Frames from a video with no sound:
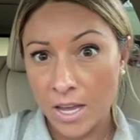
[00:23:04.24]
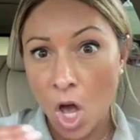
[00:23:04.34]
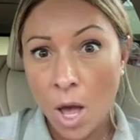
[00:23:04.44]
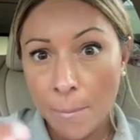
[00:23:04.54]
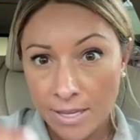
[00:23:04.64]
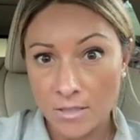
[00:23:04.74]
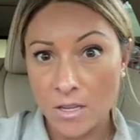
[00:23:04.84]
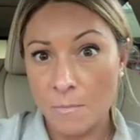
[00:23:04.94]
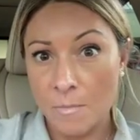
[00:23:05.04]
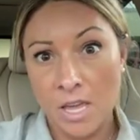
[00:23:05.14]
my
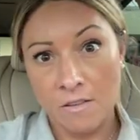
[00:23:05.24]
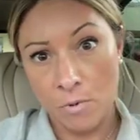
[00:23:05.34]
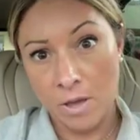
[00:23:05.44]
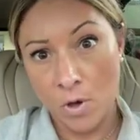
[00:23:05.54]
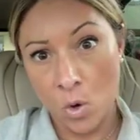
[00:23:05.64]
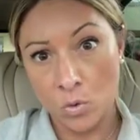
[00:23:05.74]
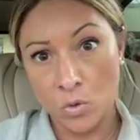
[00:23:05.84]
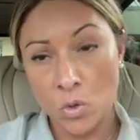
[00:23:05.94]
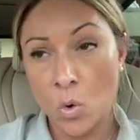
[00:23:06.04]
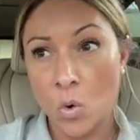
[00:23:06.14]
comments on my giveaway
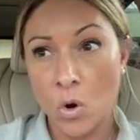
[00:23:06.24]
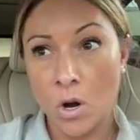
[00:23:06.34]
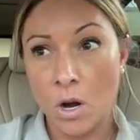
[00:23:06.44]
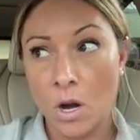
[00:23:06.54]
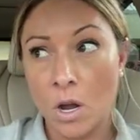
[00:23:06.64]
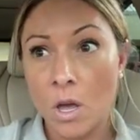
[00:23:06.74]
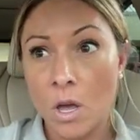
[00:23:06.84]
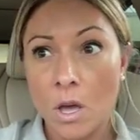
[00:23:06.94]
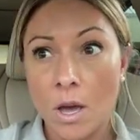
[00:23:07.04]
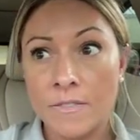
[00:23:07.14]
posts, or
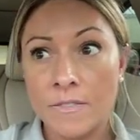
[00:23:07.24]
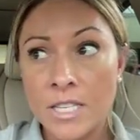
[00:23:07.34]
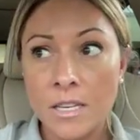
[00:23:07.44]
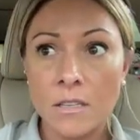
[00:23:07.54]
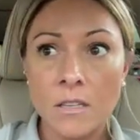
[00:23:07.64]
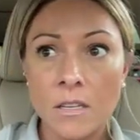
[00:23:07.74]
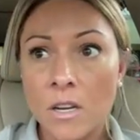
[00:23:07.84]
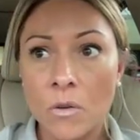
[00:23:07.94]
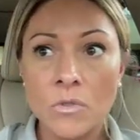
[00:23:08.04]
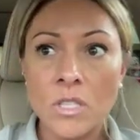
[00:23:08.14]
I've seen,
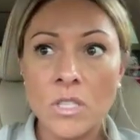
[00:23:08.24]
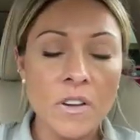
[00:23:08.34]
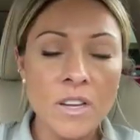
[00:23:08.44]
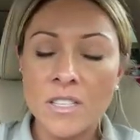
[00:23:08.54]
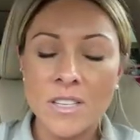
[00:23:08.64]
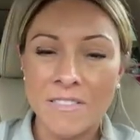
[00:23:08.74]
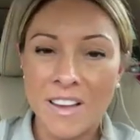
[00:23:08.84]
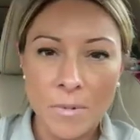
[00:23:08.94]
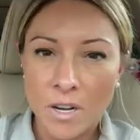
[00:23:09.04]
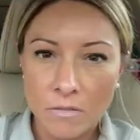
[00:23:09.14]
just funky
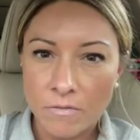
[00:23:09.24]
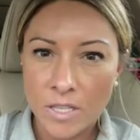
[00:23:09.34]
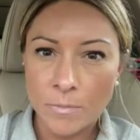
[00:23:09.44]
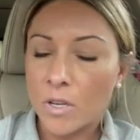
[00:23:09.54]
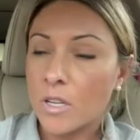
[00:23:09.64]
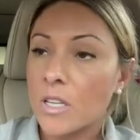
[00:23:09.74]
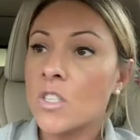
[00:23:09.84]
stuff happen on Facebook.